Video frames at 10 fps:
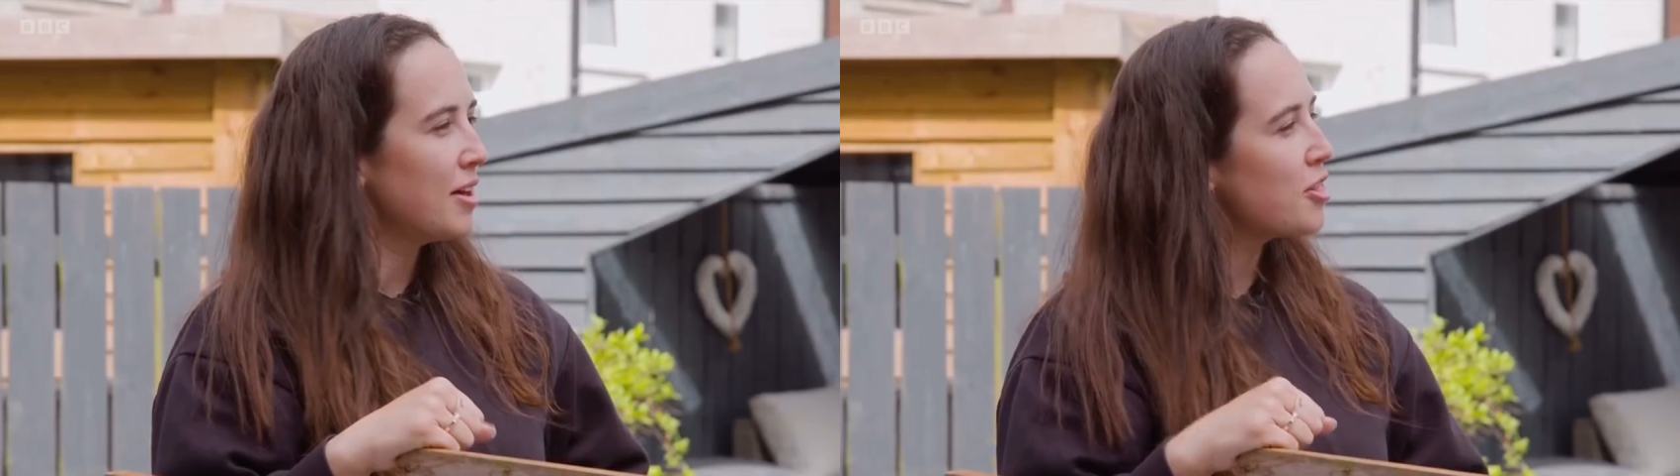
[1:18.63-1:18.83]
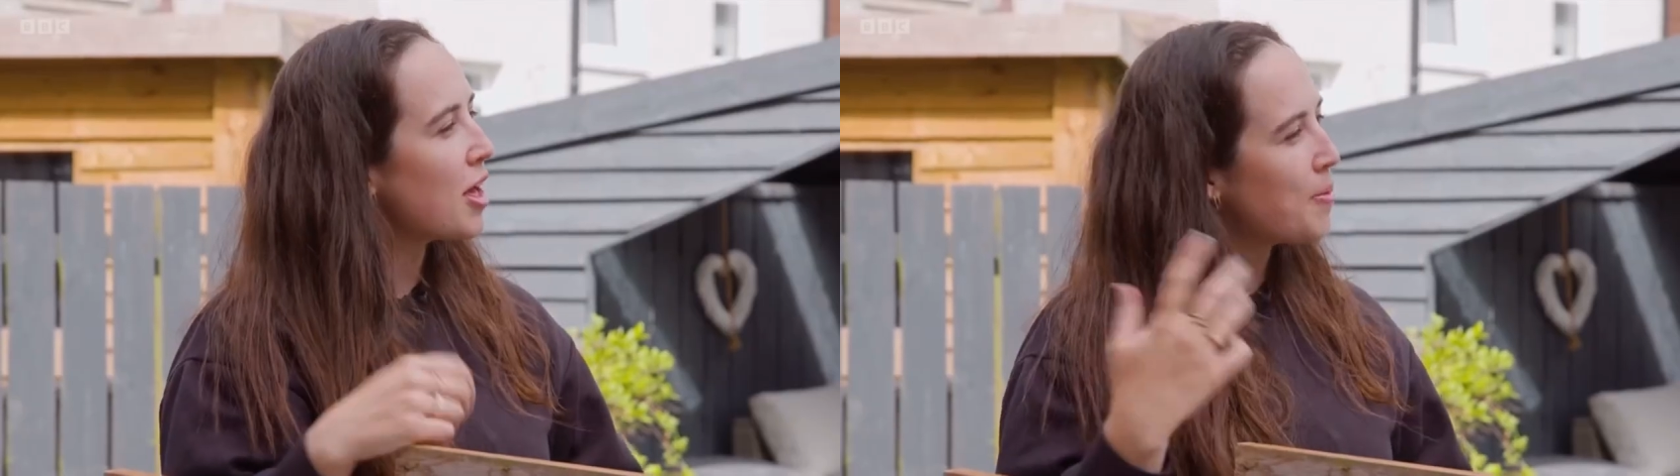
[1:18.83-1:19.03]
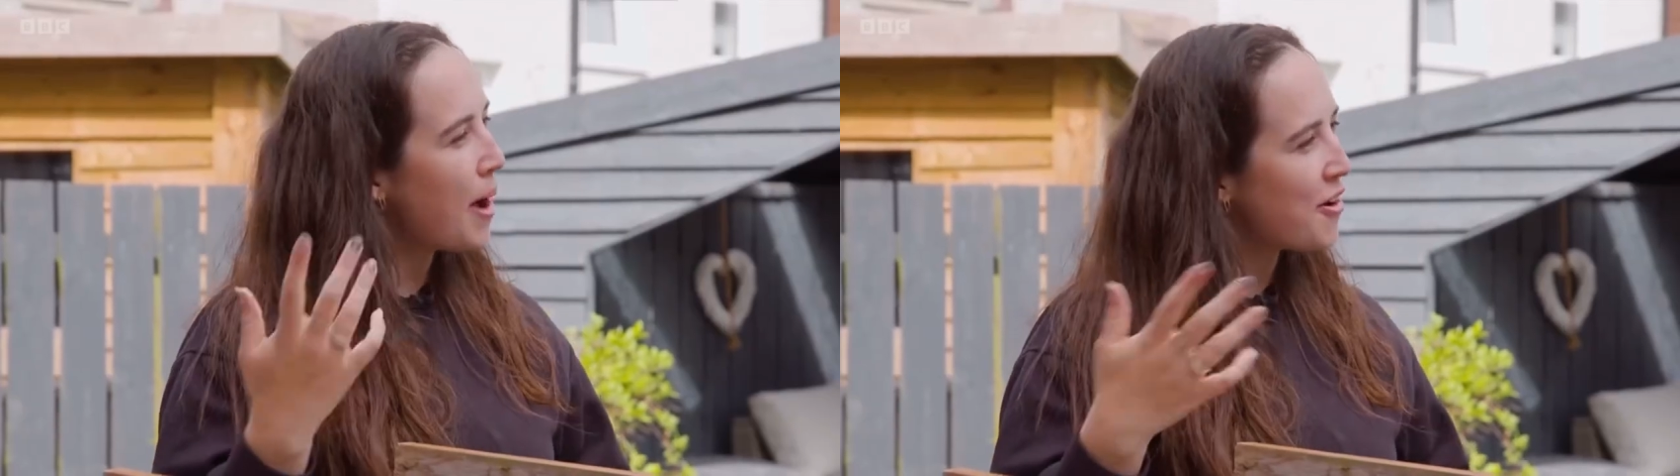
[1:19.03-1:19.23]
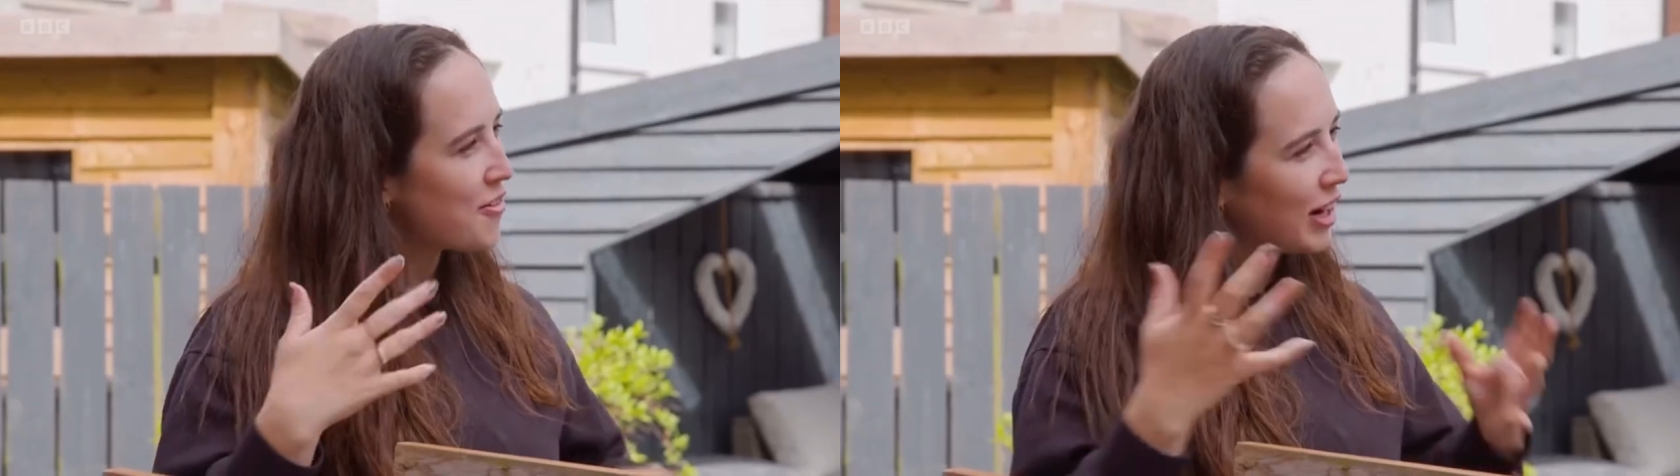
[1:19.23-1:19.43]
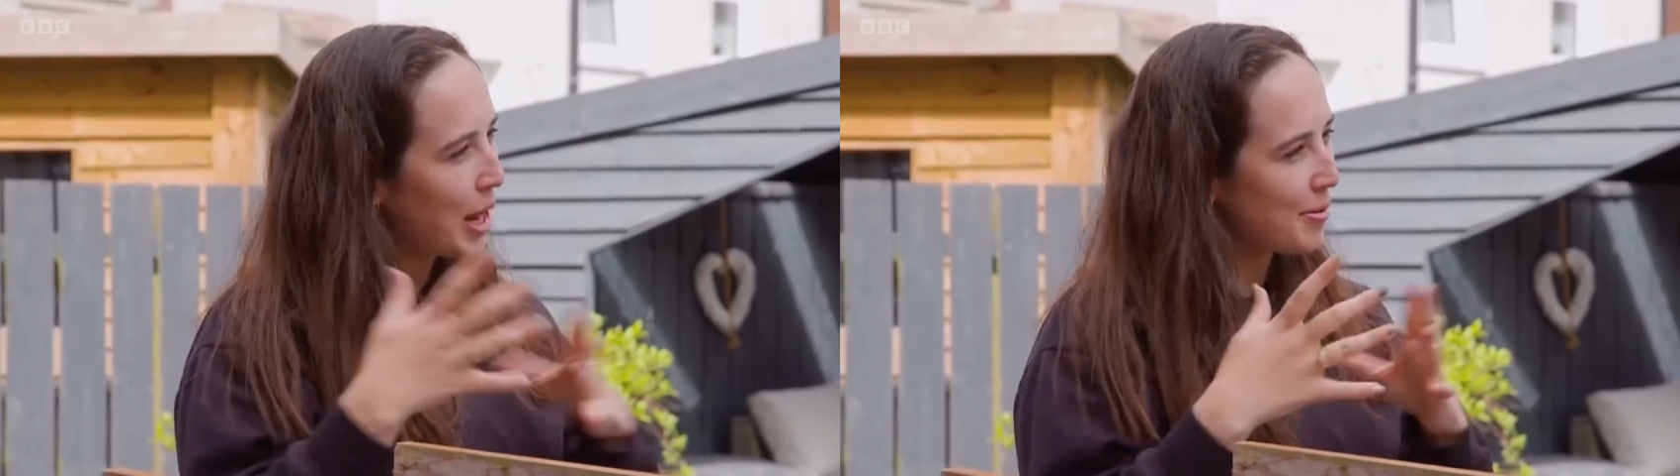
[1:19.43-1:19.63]
It's like the power of
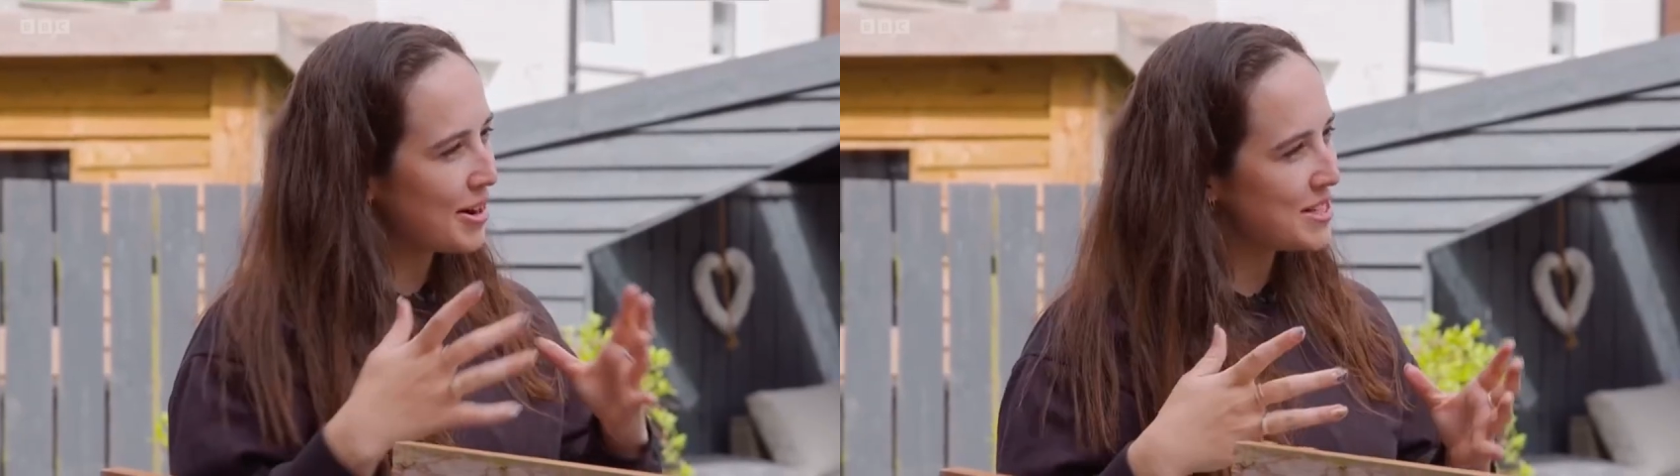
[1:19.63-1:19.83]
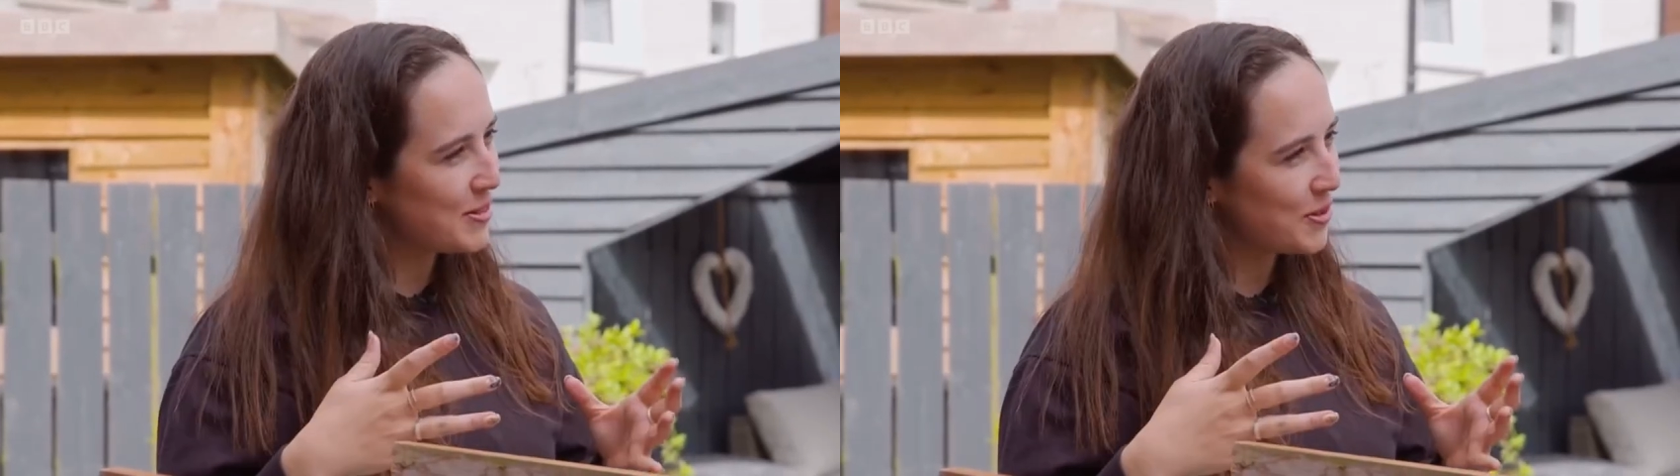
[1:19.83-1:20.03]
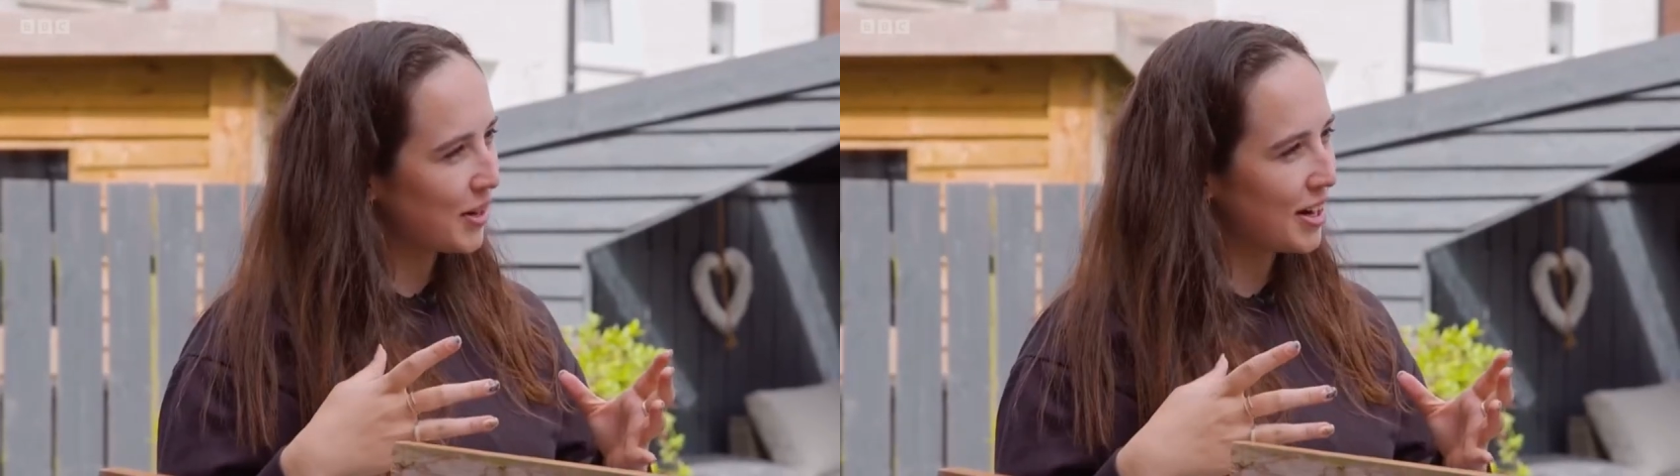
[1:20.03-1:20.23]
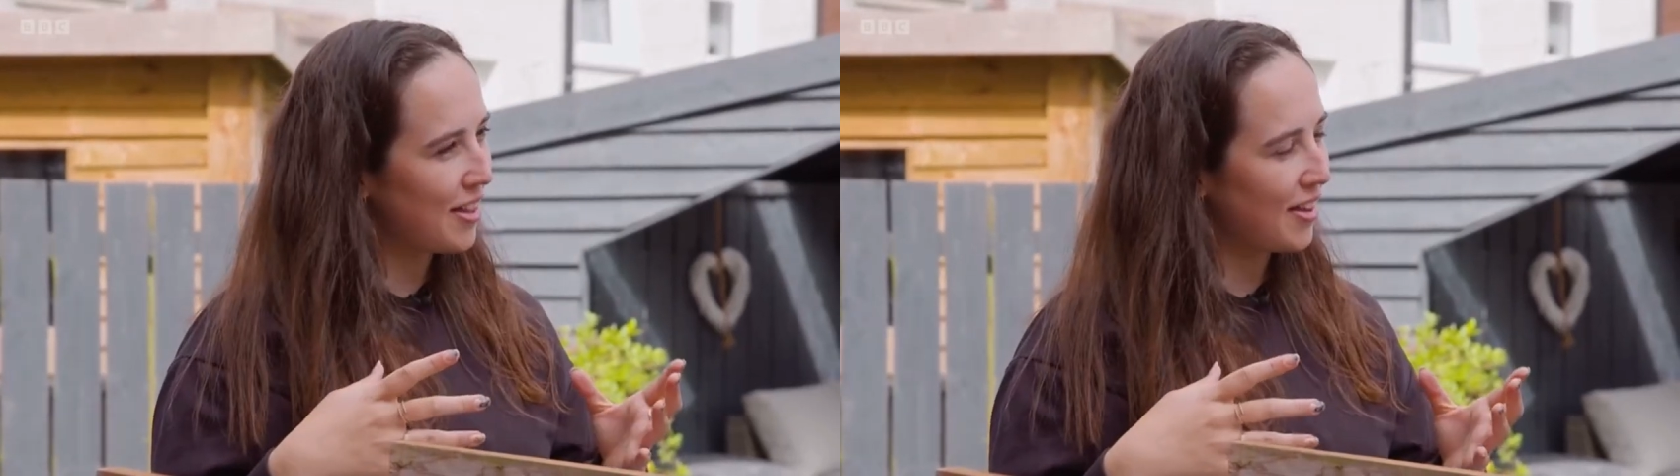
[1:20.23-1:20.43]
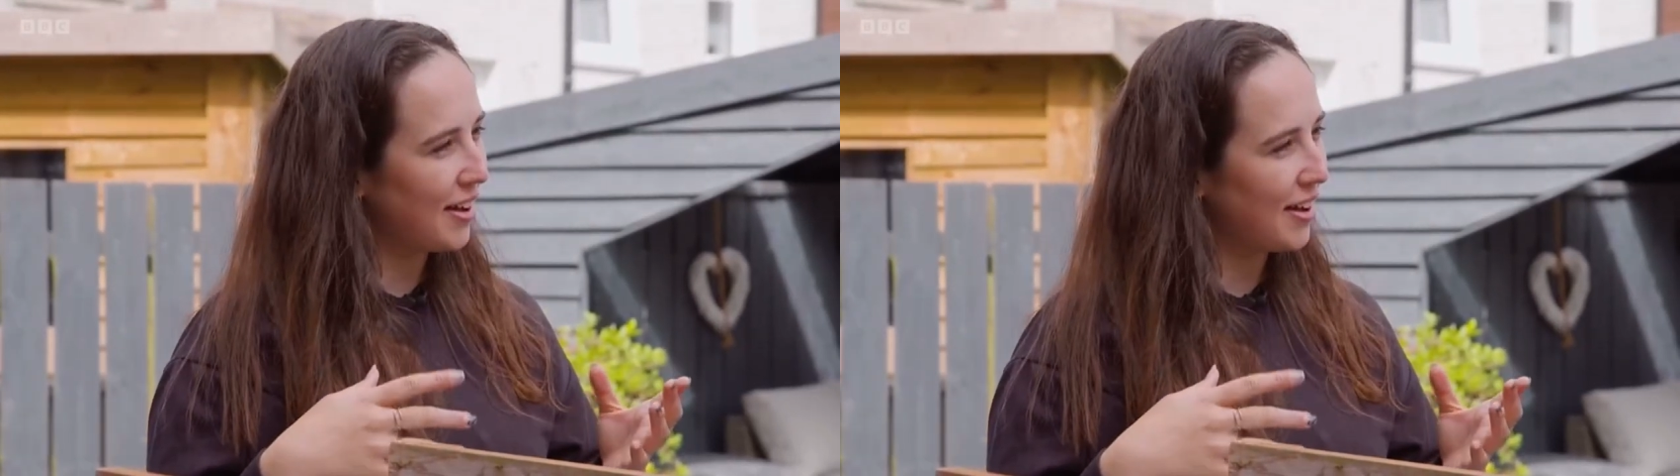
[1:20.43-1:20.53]
collaborating with one another,